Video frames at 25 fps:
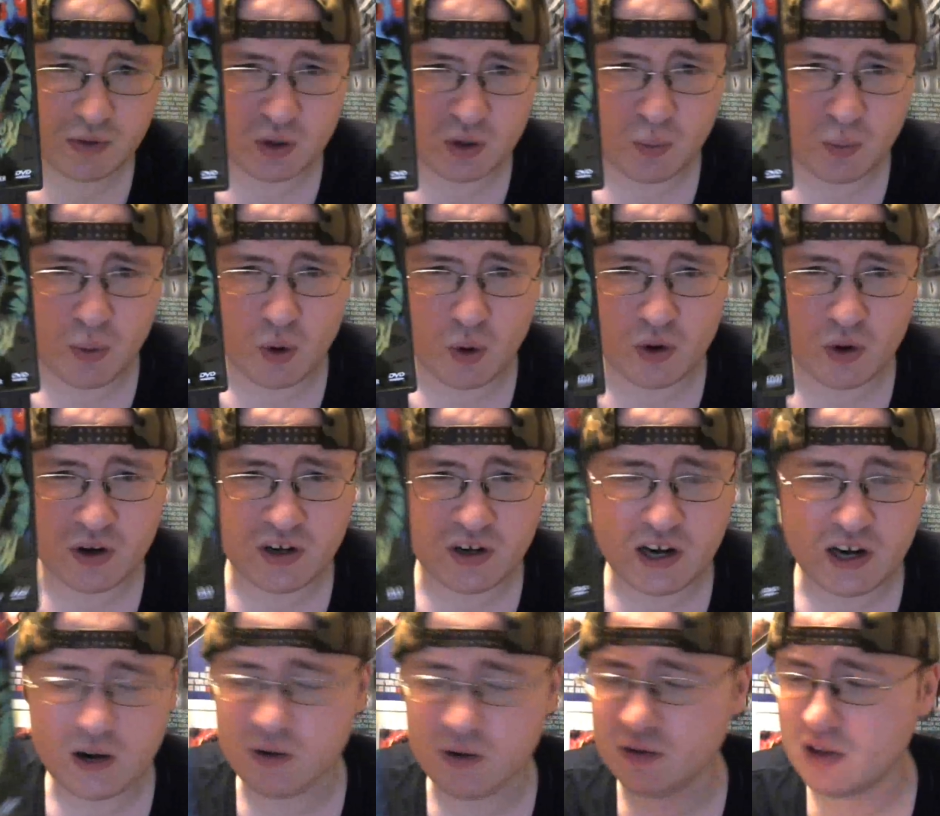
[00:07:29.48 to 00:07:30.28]
supporting
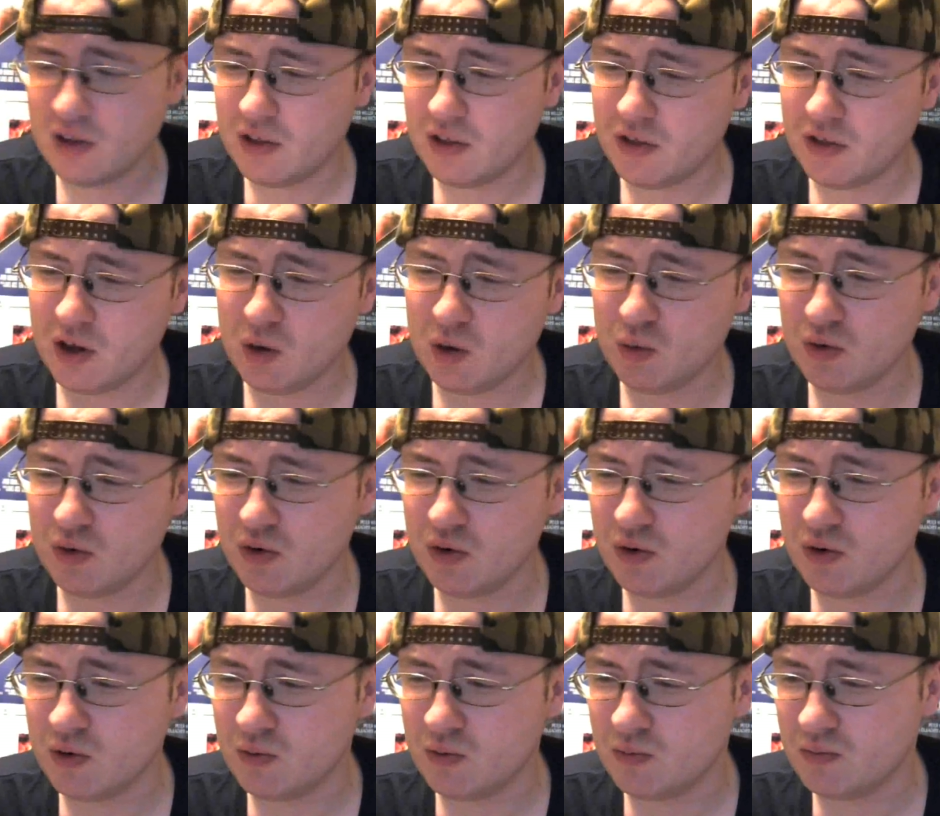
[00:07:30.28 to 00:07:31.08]
characters I thought
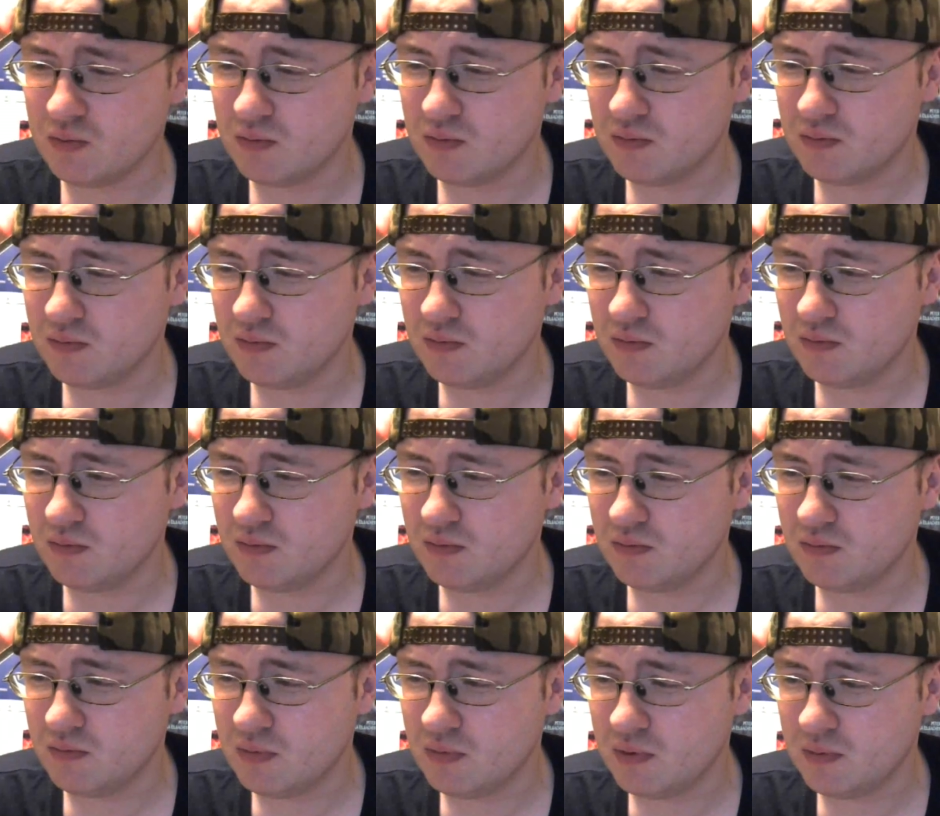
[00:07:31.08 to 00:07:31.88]
were
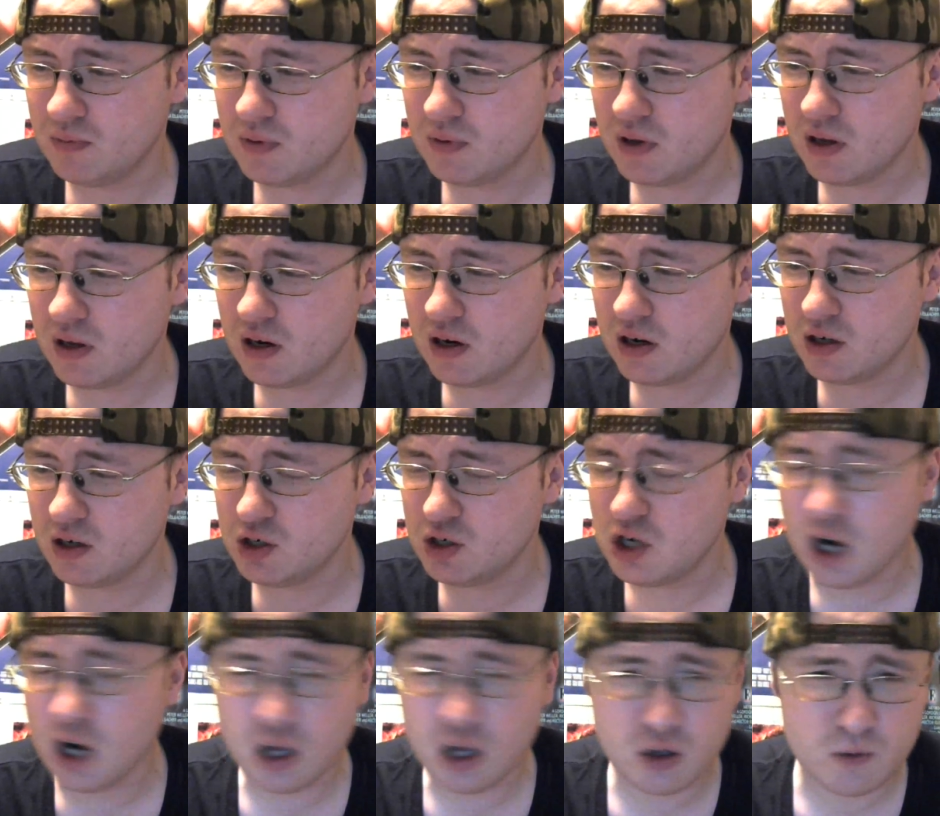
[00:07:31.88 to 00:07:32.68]

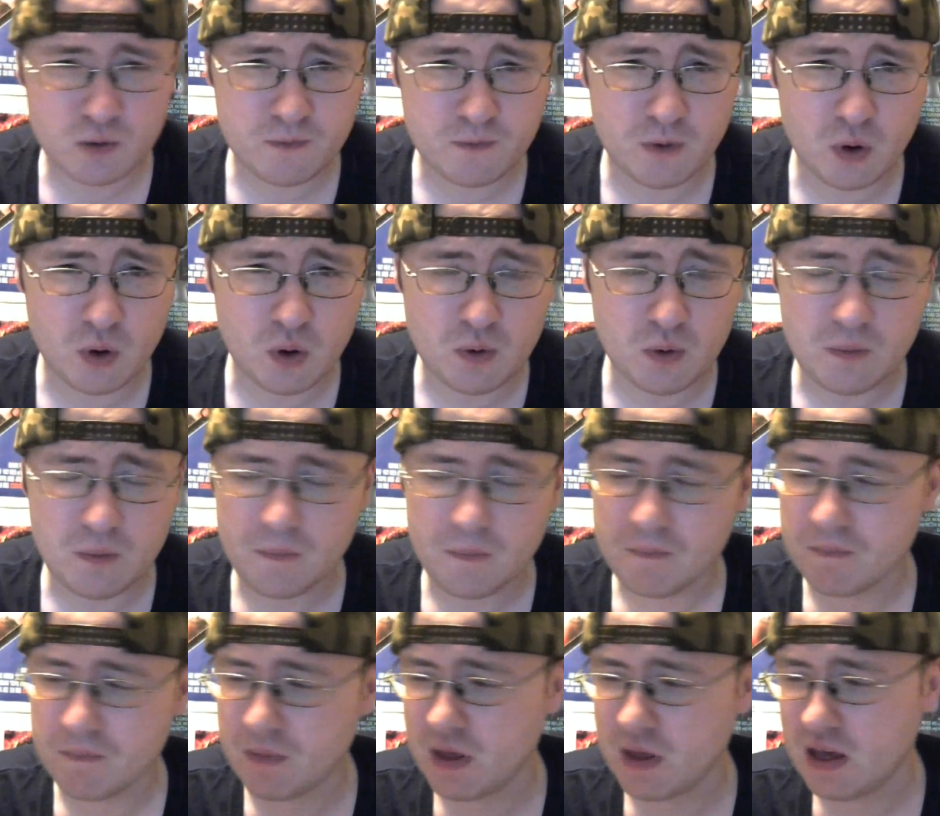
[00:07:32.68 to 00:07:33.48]
colorful.
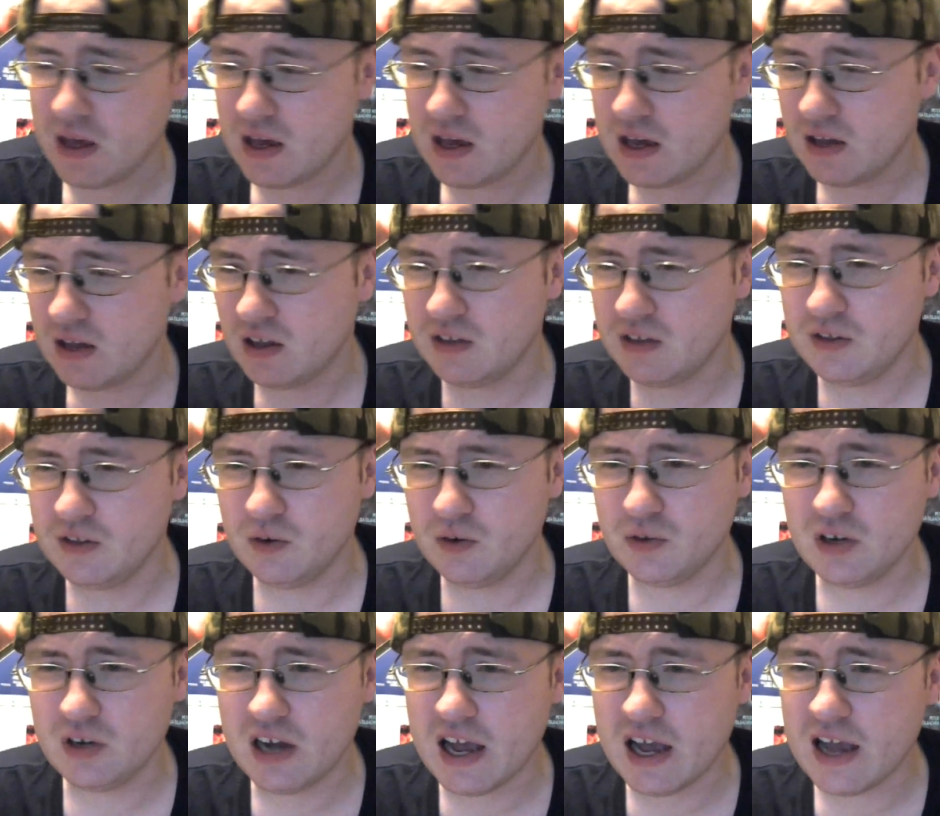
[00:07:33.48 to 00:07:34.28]
Like
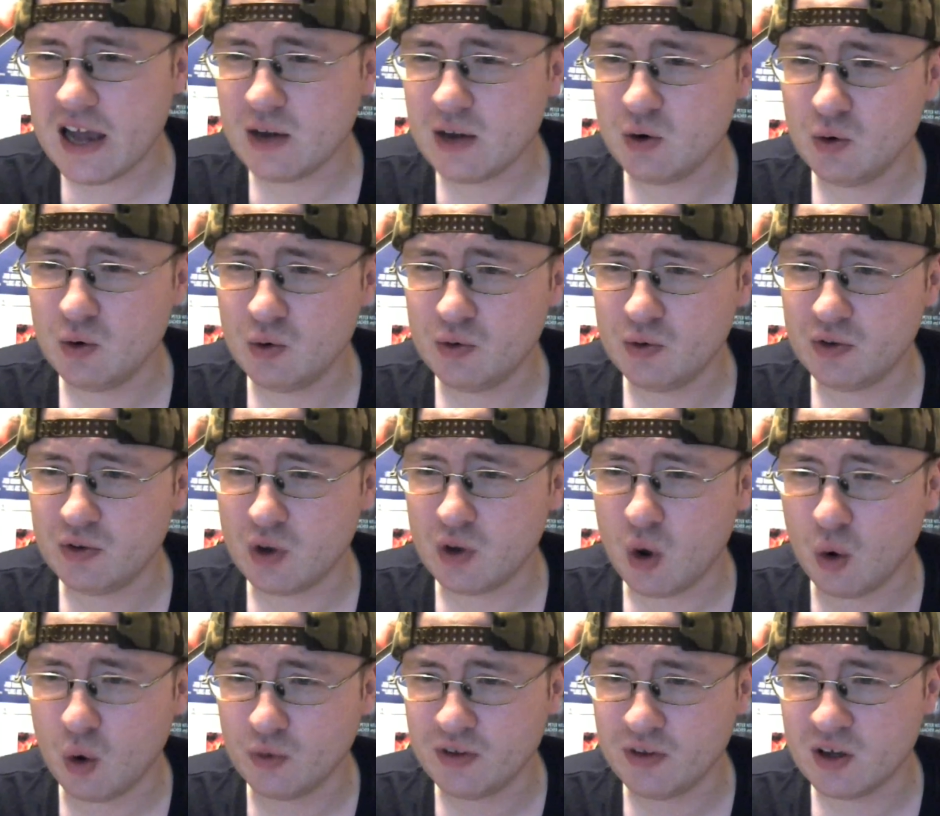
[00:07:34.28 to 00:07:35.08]
there's a guy who's
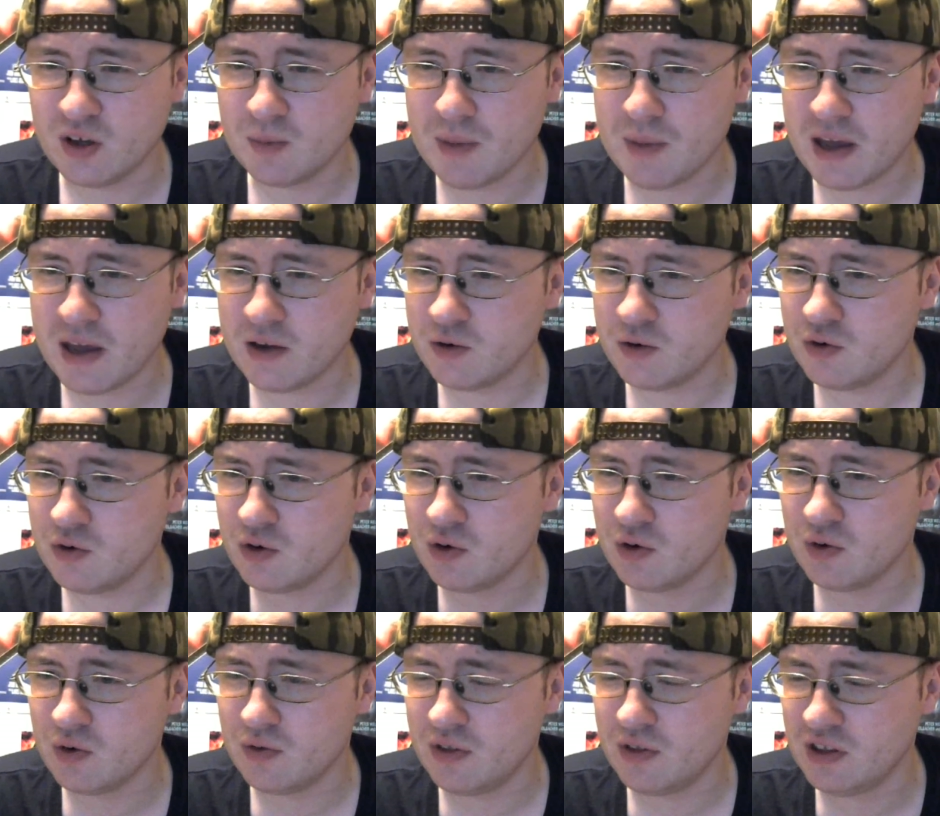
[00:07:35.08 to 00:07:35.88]
the hotel
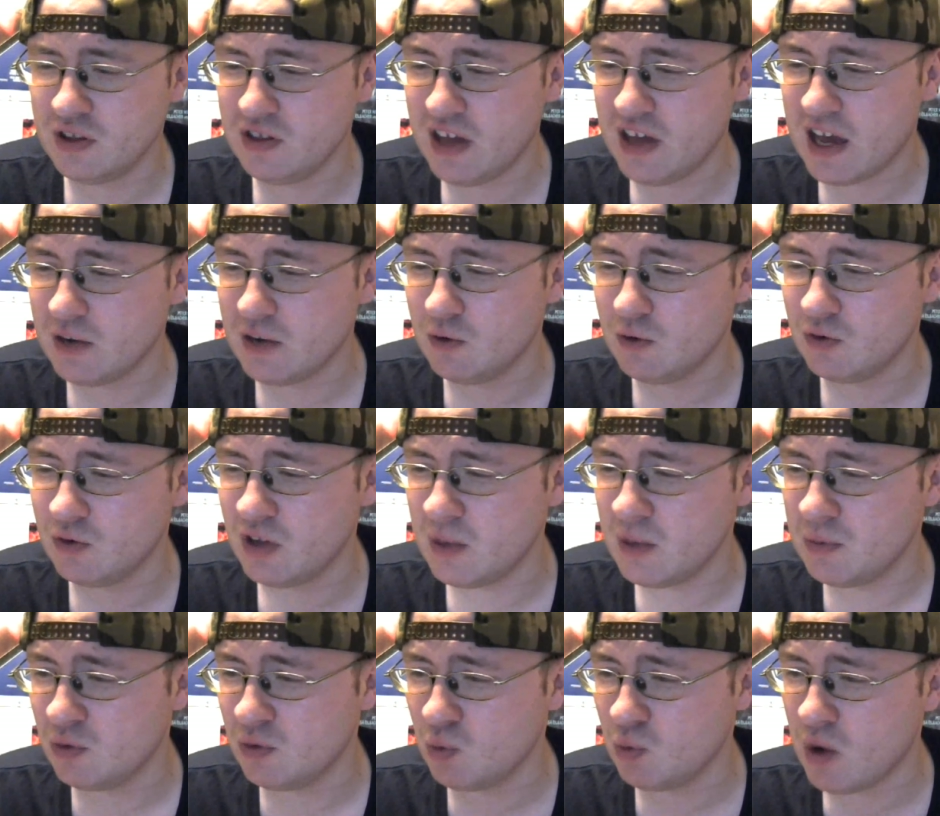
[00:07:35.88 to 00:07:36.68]
manager. I think the actor's
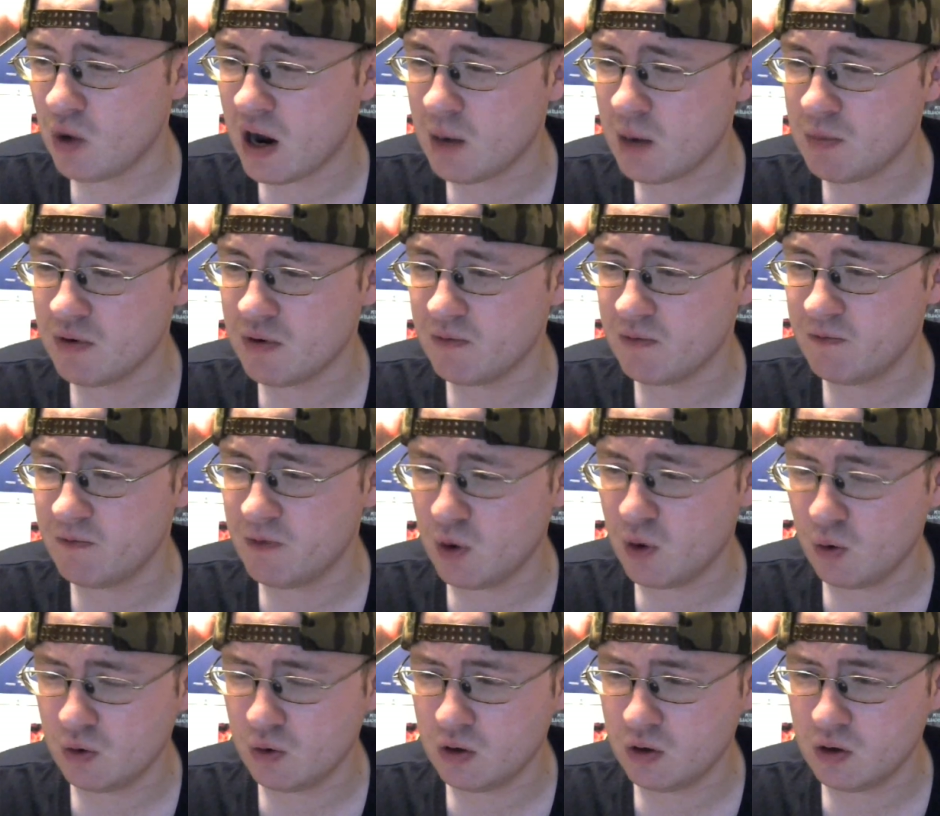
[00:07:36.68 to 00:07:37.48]
name is Robert
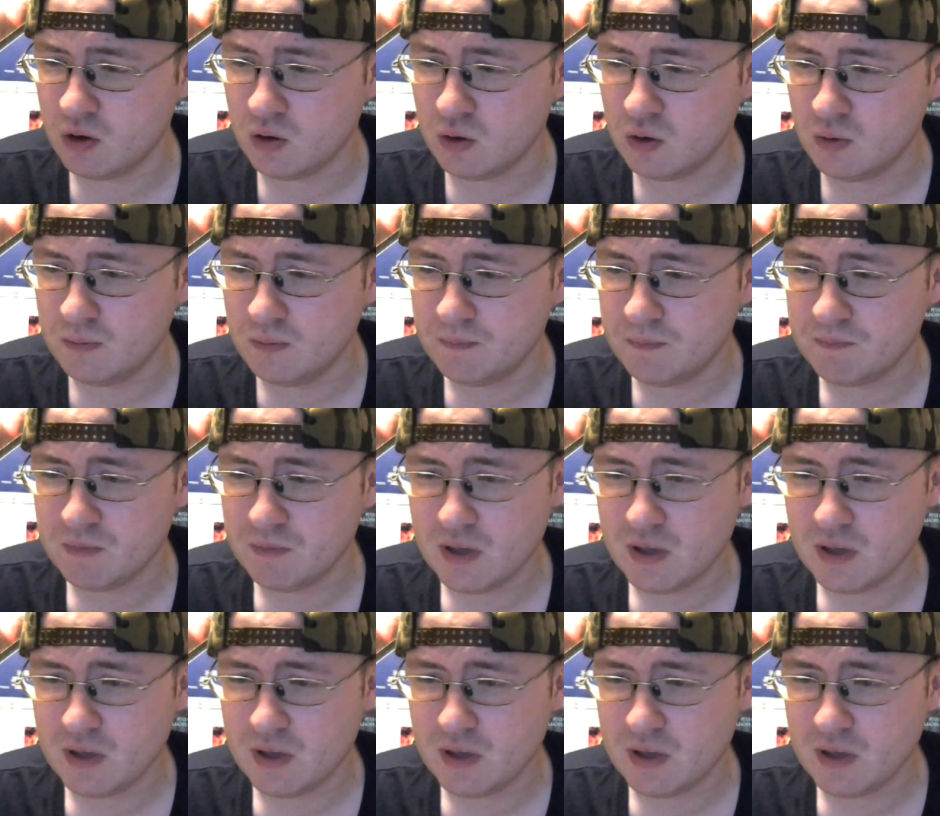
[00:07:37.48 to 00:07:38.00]
Vogel.